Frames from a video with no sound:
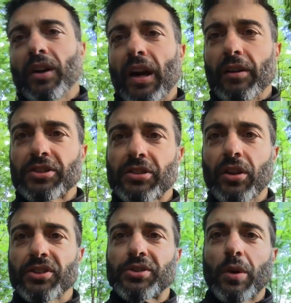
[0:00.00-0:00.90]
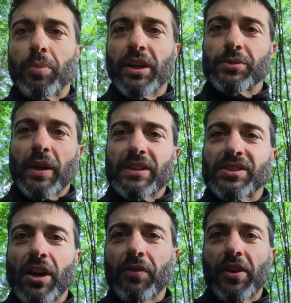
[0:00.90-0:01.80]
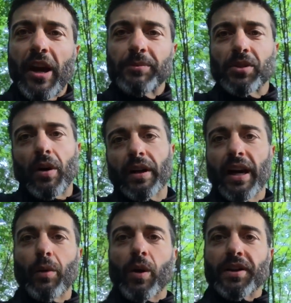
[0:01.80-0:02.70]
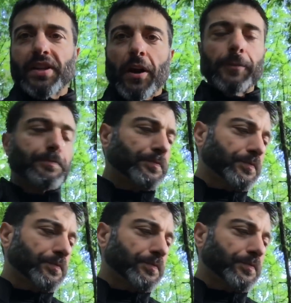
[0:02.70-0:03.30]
I was close to a place where I could stealth camp, so it kind of worked out.